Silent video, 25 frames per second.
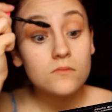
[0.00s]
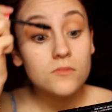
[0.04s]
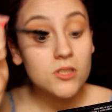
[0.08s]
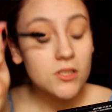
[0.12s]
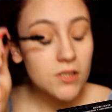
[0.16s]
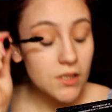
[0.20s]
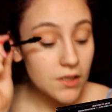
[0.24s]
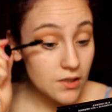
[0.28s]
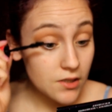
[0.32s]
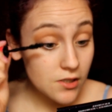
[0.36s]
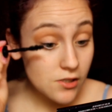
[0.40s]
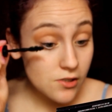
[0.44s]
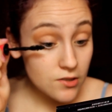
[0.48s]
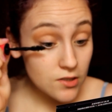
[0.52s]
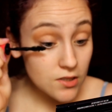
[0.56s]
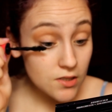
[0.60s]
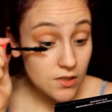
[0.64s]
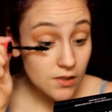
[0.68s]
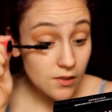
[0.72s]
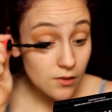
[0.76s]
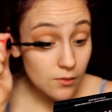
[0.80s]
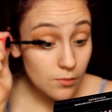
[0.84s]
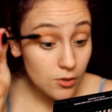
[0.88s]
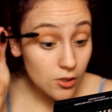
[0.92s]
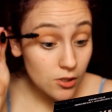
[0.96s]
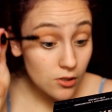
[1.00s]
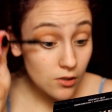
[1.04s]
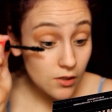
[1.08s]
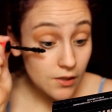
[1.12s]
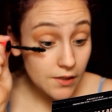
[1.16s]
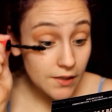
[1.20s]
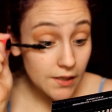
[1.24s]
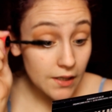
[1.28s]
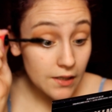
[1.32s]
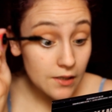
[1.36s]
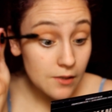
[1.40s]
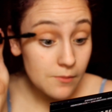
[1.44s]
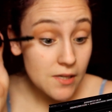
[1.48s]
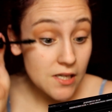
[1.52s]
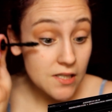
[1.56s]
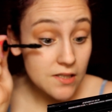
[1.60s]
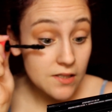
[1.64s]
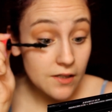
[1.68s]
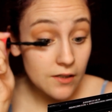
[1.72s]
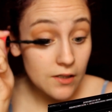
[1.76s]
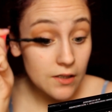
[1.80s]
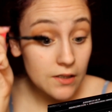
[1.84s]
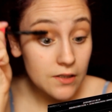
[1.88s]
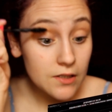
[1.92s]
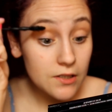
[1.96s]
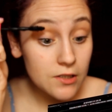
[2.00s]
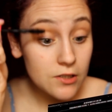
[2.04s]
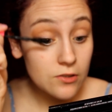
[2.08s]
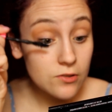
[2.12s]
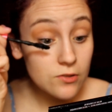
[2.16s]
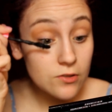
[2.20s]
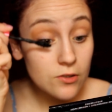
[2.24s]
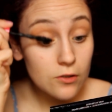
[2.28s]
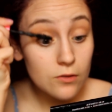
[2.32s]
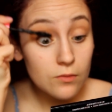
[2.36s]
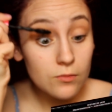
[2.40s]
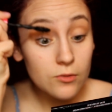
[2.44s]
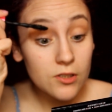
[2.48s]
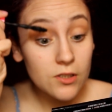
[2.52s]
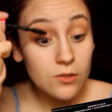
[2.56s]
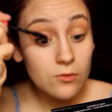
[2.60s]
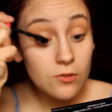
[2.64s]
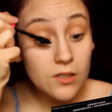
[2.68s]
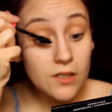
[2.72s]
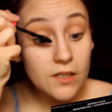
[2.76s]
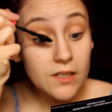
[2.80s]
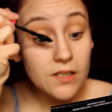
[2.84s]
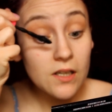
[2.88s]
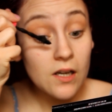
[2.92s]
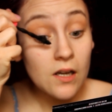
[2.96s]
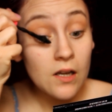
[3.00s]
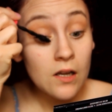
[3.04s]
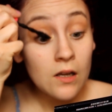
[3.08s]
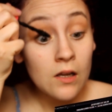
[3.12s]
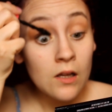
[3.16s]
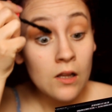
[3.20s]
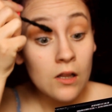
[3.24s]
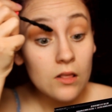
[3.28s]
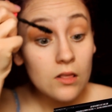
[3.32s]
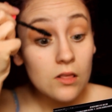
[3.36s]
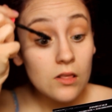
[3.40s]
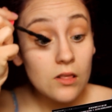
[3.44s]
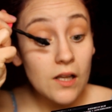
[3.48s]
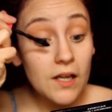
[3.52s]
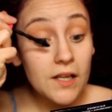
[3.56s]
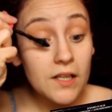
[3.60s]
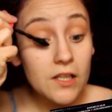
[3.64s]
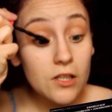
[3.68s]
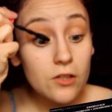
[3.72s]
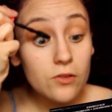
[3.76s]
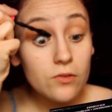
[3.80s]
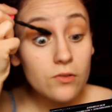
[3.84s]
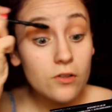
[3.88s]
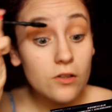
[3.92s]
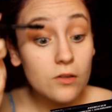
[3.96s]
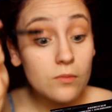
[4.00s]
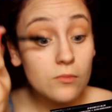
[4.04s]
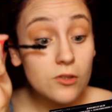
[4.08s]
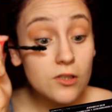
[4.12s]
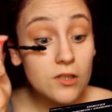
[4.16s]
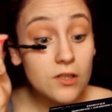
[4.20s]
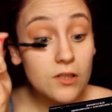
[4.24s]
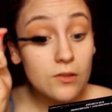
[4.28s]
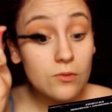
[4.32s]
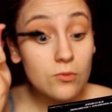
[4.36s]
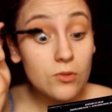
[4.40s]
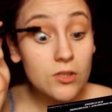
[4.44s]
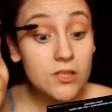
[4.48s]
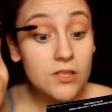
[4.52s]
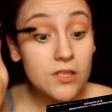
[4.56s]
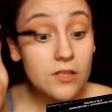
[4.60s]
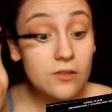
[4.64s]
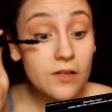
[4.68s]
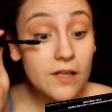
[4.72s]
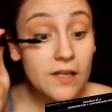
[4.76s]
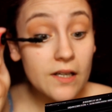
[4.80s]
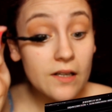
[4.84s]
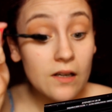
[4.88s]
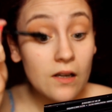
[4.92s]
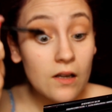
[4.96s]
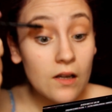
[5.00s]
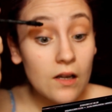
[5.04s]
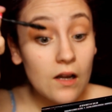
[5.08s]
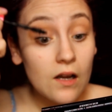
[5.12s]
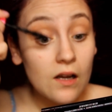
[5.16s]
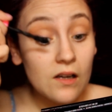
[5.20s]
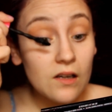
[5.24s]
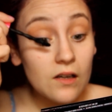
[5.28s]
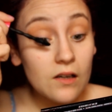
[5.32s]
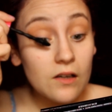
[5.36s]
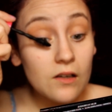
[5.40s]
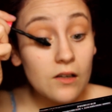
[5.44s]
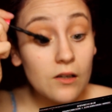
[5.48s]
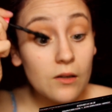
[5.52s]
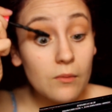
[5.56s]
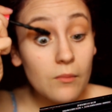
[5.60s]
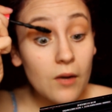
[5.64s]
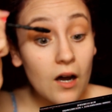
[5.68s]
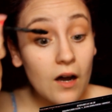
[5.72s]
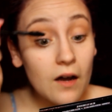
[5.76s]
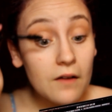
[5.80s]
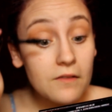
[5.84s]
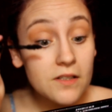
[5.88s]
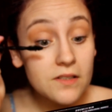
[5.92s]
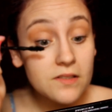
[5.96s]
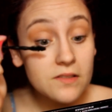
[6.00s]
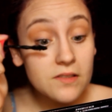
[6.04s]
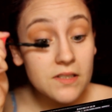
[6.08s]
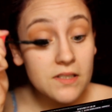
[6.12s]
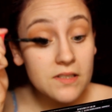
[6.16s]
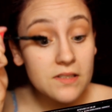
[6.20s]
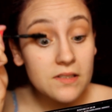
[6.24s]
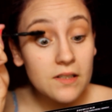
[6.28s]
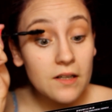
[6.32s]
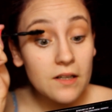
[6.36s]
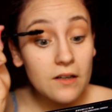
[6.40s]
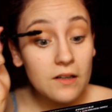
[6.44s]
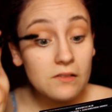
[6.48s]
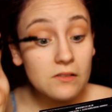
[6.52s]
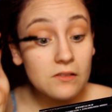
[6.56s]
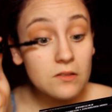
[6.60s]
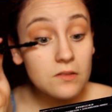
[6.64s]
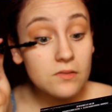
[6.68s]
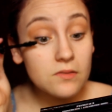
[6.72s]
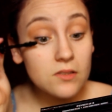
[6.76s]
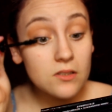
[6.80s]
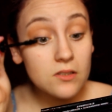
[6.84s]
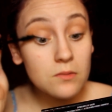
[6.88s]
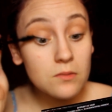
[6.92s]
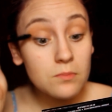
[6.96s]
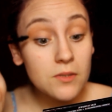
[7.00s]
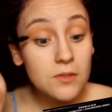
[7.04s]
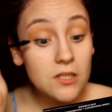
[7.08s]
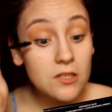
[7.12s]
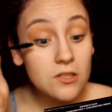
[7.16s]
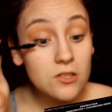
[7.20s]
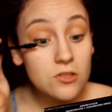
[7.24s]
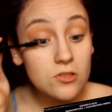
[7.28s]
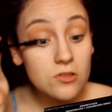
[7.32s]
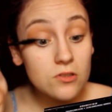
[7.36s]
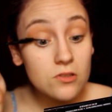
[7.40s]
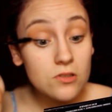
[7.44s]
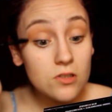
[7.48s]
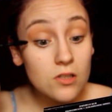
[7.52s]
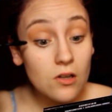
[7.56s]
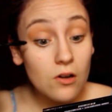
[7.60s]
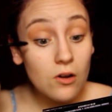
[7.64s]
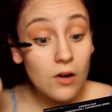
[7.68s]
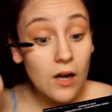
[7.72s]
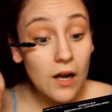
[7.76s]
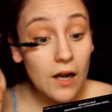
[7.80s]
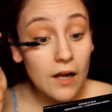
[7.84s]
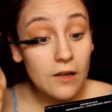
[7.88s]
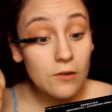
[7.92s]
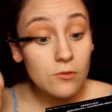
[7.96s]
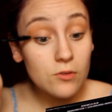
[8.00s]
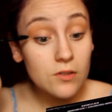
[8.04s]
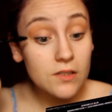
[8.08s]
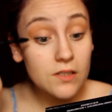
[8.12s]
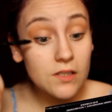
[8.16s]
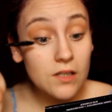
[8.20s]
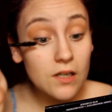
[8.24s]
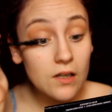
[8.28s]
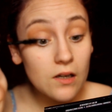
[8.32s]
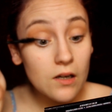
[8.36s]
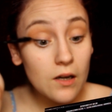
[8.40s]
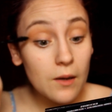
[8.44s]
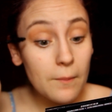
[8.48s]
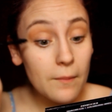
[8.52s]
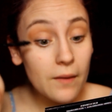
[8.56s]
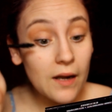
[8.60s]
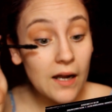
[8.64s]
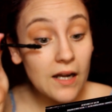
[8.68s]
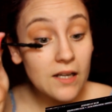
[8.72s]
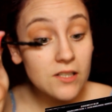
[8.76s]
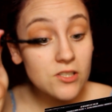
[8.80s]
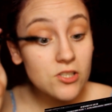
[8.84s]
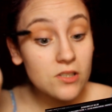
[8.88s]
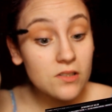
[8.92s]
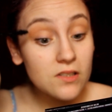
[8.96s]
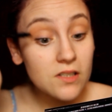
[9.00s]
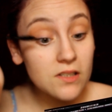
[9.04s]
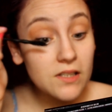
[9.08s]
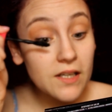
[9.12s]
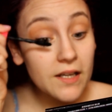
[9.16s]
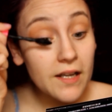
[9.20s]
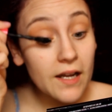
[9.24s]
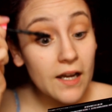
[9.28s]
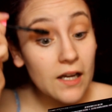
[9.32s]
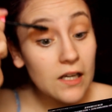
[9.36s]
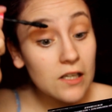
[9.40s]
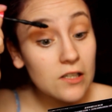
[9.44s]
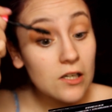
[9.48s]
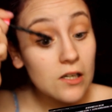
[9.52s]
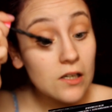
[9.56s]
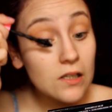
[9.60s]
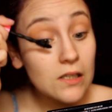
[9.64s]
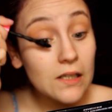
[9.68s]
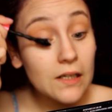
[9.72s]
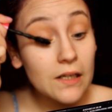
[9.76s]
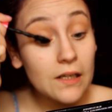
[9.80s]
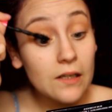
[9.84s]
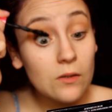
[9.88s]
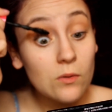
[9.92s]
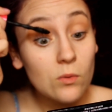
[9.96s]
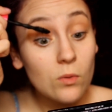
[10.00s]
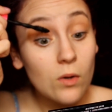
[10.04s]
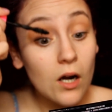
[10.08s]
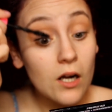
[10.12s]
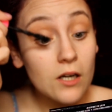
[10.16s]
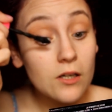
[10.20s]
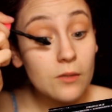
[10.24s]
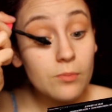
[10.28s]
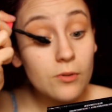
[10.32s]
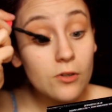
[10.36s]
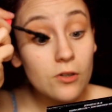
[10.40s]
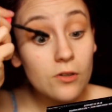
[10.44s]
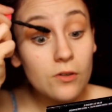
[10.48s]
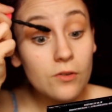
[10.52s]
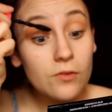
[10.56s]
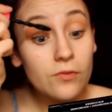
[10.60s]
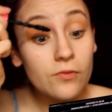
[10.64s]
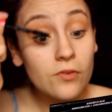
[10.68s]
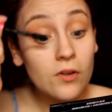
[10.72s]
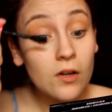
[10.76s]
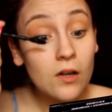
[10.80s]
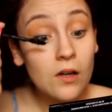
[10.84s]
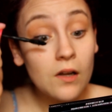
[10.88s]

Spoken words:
And you're just going to put on any mascara that you normally would, like you normally would do it. Obviously Sarah lives on the beach, so I would imagine that they had her in waterproof